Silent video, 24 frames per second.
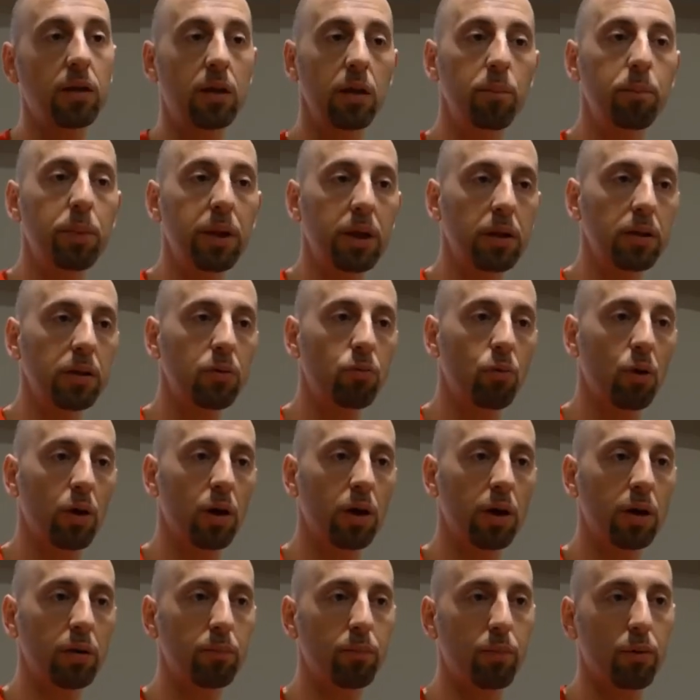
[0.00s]
typically
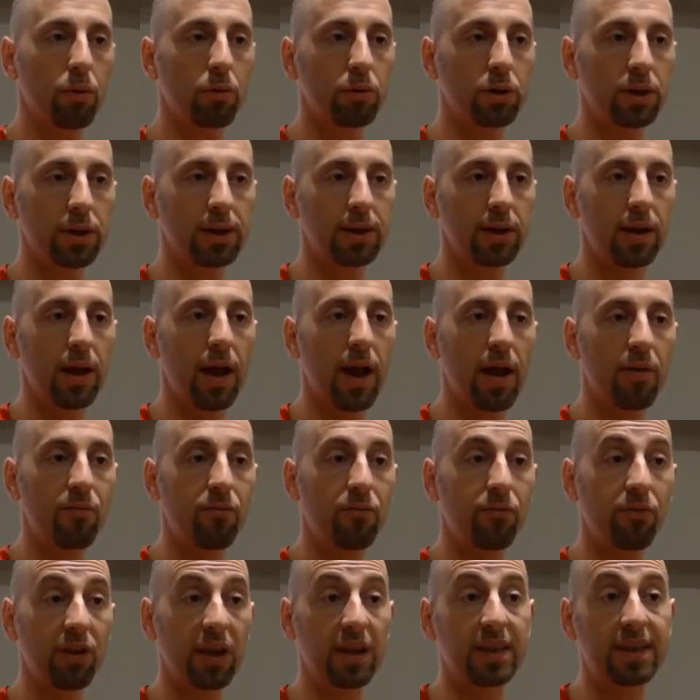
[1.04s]
work in projects that have
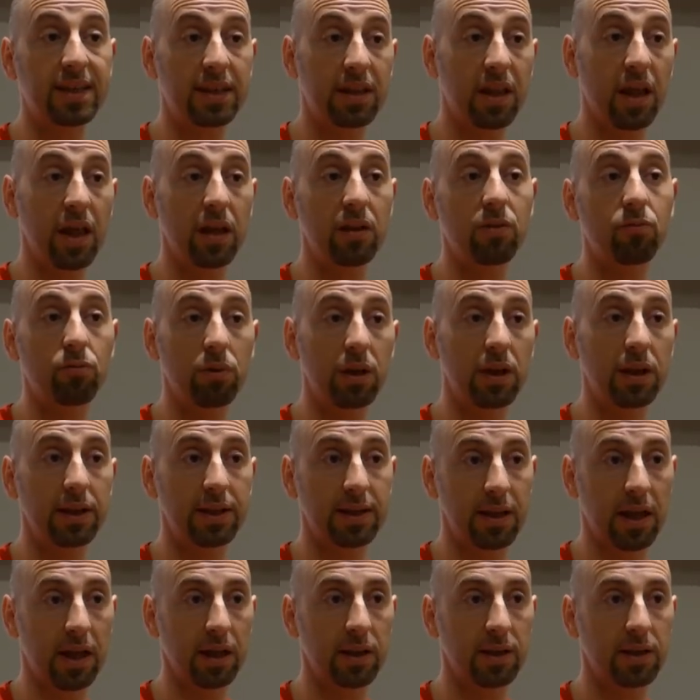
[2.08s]
fixed date release
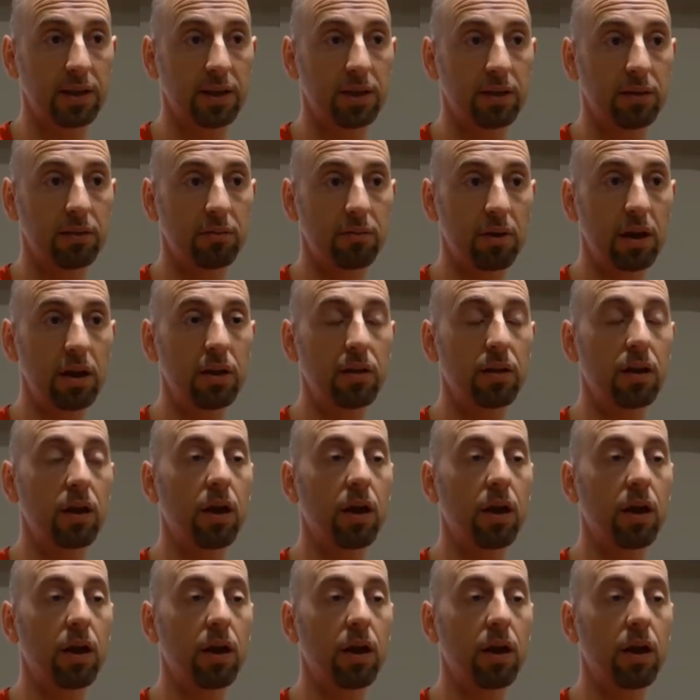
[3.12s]
dates, right?